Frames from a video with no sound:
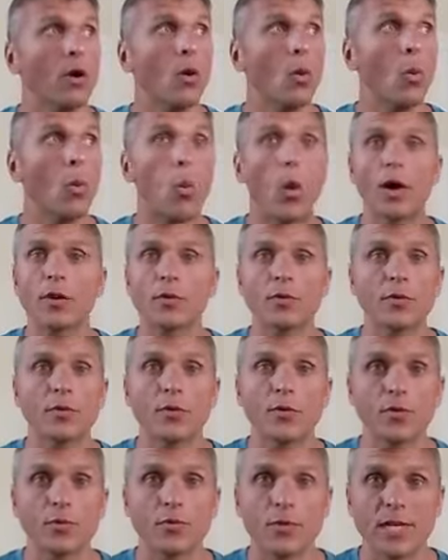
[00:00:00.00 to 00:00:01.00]
What are the
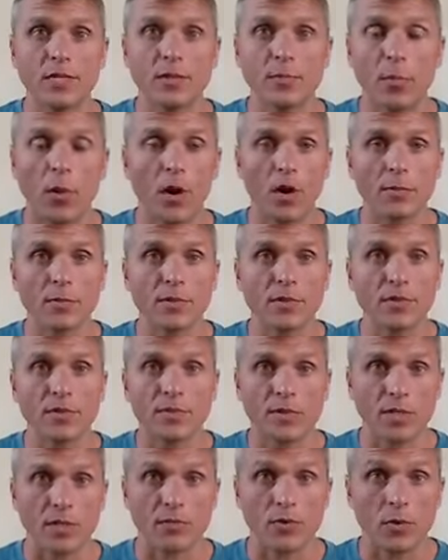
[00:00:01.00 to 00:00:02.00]
three departments of
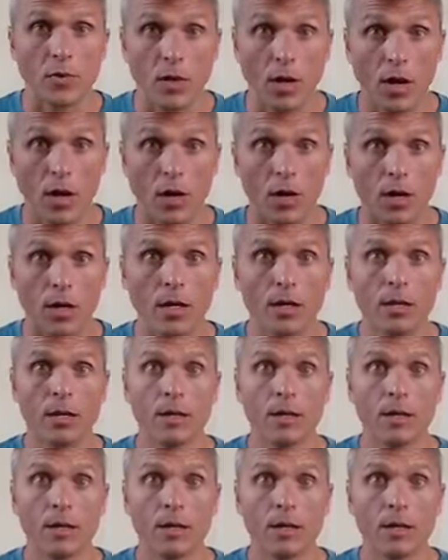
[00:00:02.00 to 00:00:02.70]
civil law?